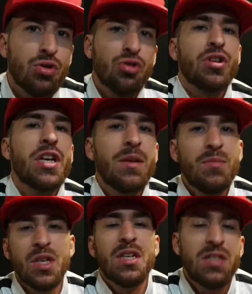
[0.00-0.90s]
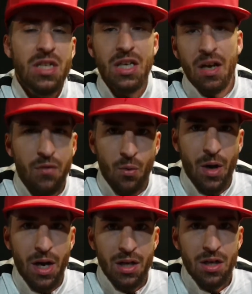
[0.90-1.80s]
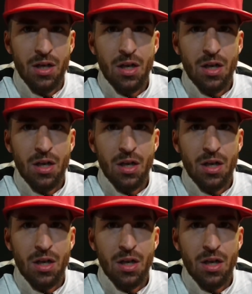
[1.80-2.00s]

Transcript: cream Yeezy giveaway.